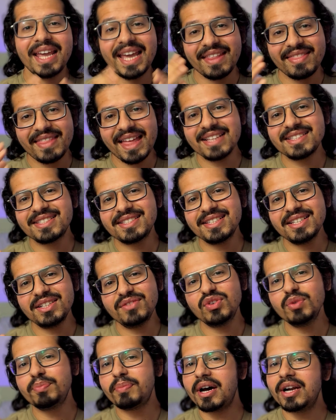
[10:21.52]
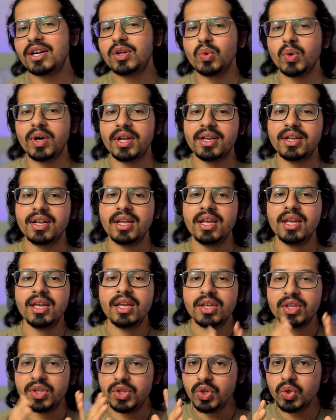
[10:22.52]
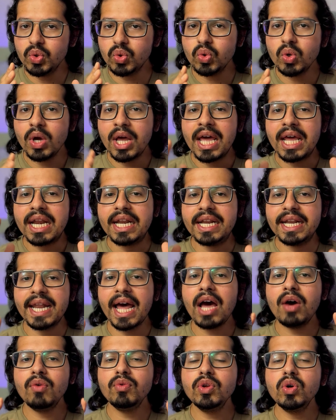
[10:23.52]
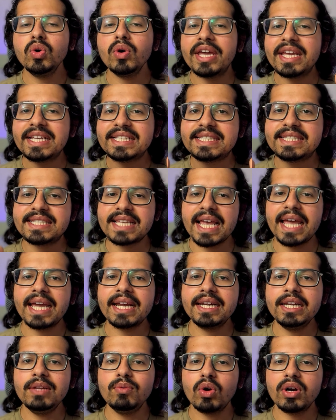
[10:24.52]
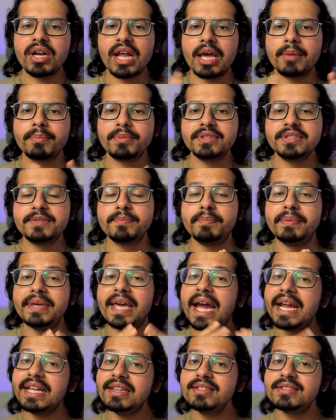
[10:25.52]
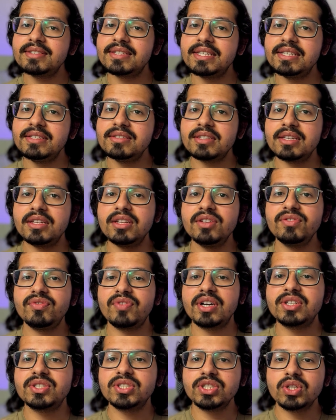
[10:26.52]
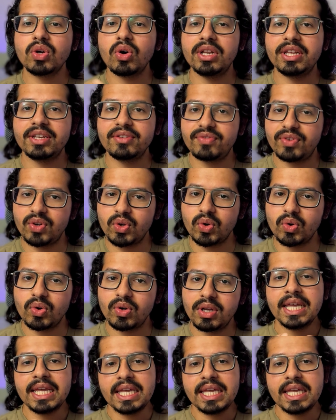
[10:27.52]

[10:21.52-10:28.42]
And that's it for part one. You now know exactly what happens behind the scenes in a function calling flow.